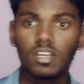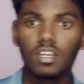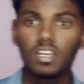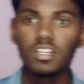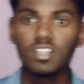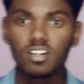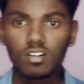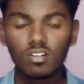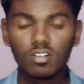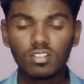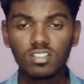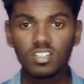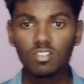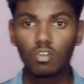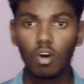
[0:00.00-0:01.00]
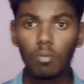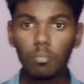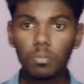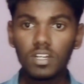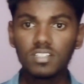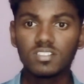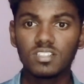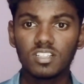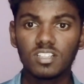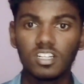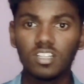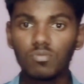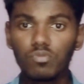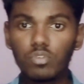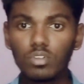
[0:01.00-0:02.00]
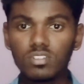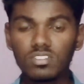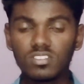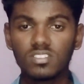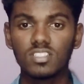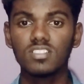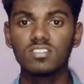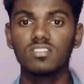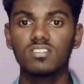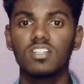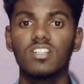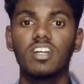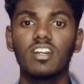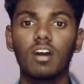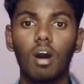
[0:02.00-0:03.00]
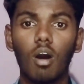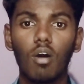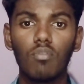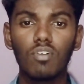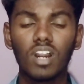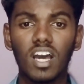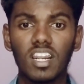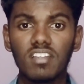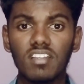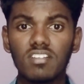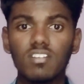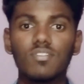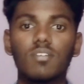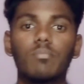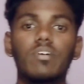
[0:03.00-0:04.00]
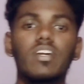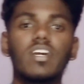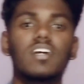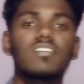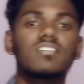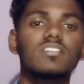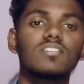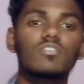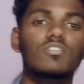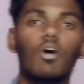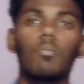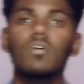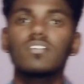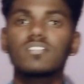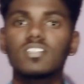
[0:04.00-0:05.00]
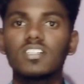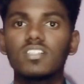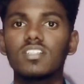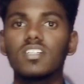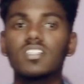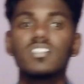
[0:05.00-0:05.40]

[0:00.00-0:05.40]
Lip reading: In the complexity, the diffuseness that can often arises from excessive complexity in the